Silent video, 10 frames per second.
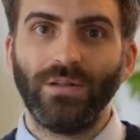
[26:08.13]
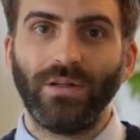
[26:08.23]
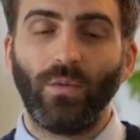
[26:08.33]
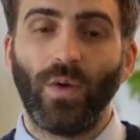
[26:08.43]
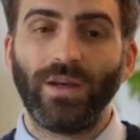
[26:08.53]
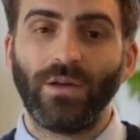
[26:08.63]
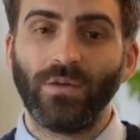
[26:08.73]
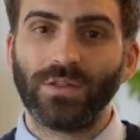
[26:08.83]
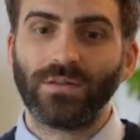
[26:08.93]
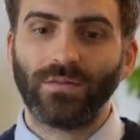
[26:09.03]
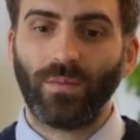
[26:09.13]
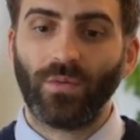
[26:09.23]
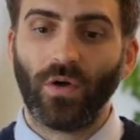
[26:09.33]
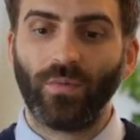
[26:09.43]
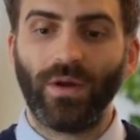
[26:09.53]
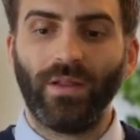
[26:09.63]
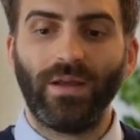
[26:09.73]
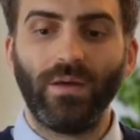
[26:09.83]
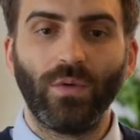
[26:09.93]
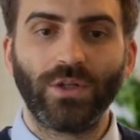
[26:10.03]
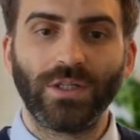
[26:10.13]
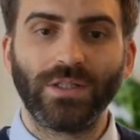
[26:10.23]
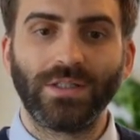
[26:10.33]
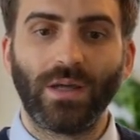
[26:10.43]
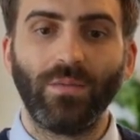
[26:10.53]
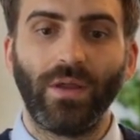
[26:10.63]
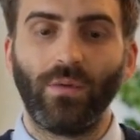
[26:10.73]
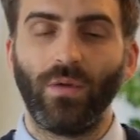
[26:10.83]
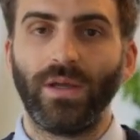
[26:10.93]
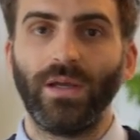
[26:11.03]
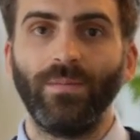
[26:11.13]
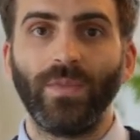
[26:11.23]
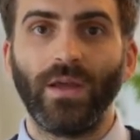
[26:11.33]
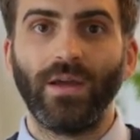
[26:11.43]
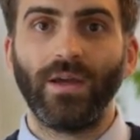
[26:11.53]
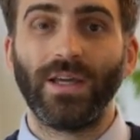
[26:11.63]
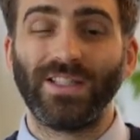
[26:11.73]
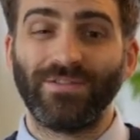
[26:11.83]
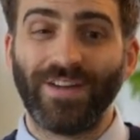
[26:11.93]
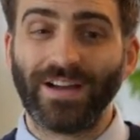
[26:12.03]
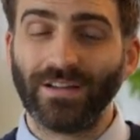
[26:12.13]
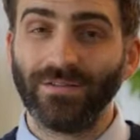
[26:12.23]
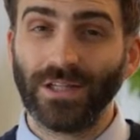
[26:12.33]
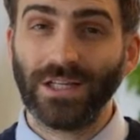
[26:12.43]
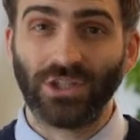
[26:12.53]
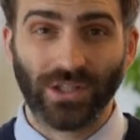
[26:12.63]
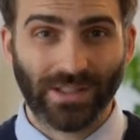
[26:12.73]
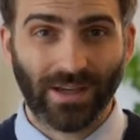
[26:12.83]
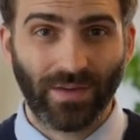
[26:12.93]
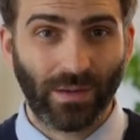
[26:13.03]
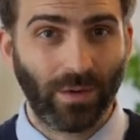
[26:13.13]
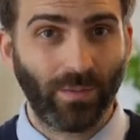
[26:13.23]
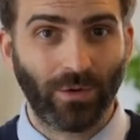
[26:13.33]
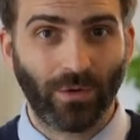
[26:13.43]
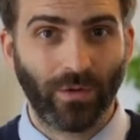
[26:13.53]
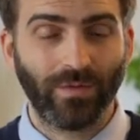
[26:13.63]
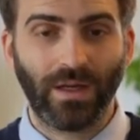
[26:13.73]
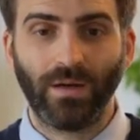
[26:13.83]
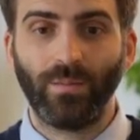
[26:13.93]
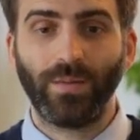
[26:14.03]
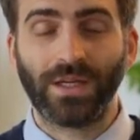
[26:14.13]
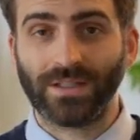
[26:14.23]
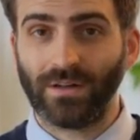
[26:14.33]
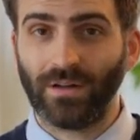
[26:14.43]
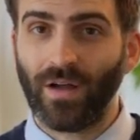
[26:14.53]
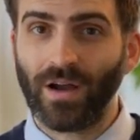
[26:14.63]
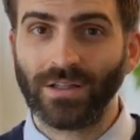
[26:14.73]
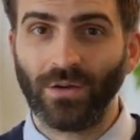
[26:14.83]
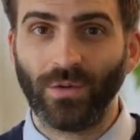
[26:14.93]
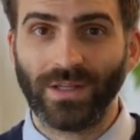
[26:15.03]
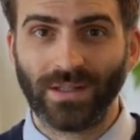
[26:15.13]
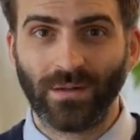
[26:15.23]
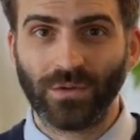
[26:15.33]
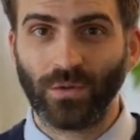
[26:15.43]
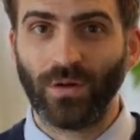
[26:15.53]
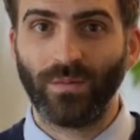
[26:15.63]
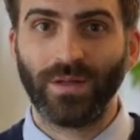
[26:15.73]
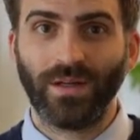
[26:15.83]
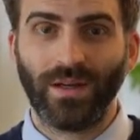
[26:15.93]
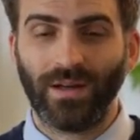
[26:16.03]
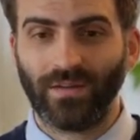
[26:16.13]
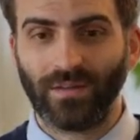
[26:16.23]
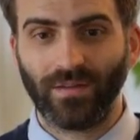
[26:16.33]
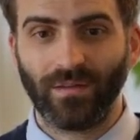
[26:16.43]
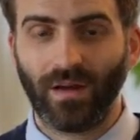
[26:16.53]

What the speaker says: when used appropriately, which is sublingually, is effectively just giving buprenorphine, because the naloxone isn't absorbed and it's